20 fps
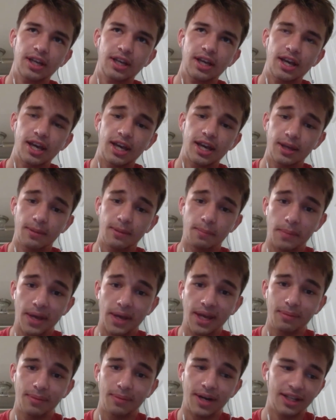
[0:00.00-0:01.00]
it
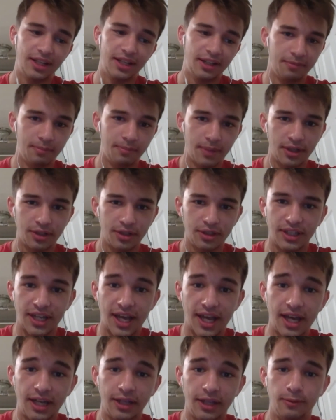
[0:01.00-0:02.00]
made my life better in
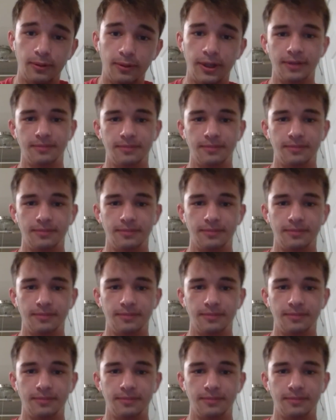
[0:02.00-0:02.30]
any way.